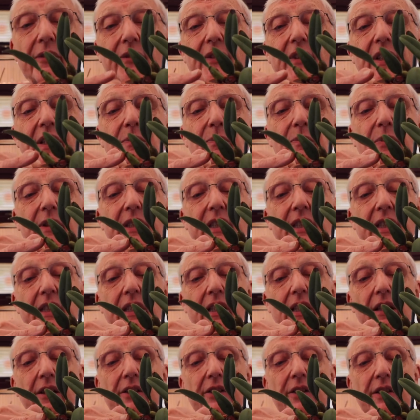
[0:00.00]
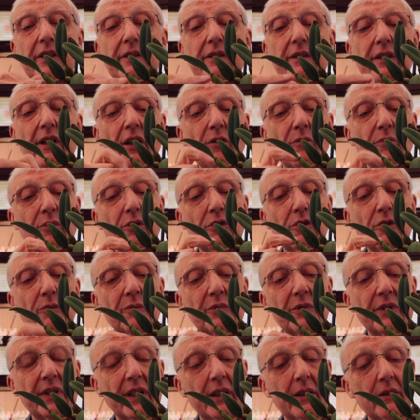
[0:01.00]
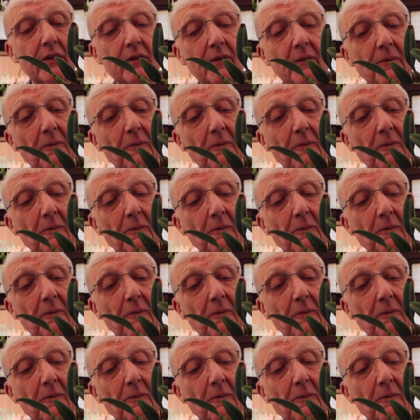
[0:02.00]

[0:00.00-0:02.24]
this particular pseudo bulb, so